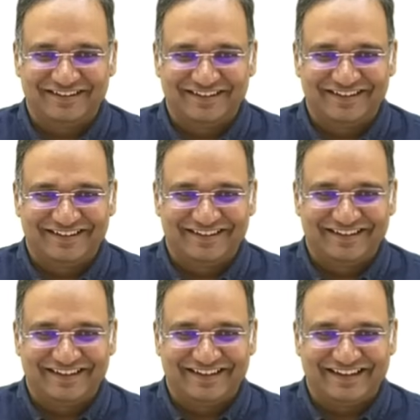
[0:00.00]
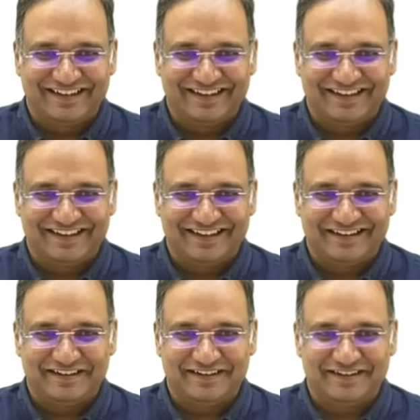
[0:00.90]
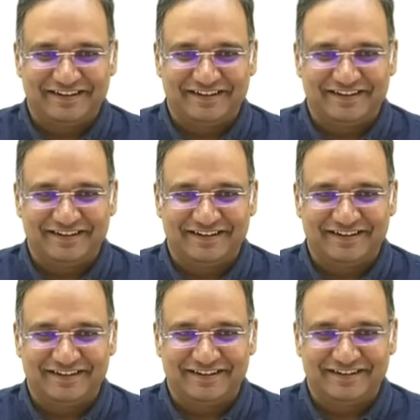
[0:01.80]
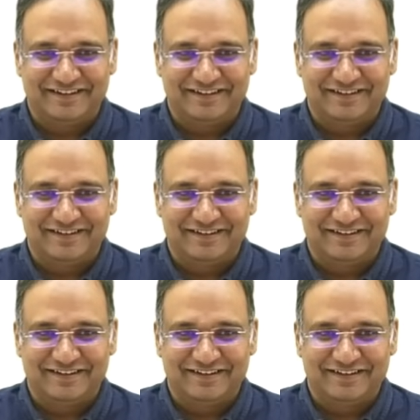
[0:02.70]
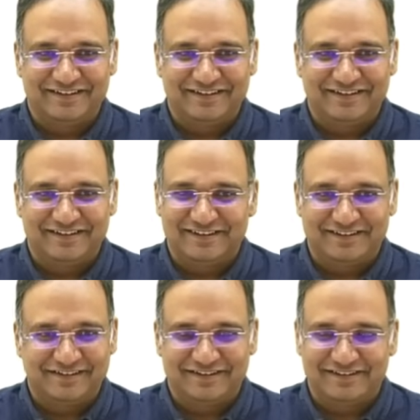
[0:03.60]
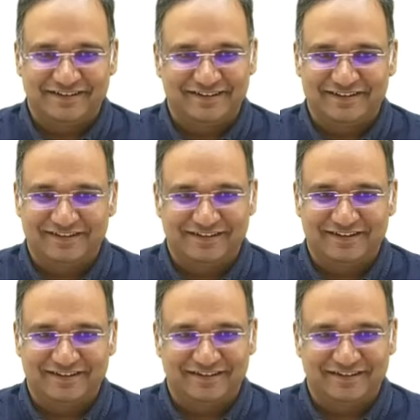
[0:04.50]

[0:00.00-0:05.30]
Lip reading: This person isn't speaking.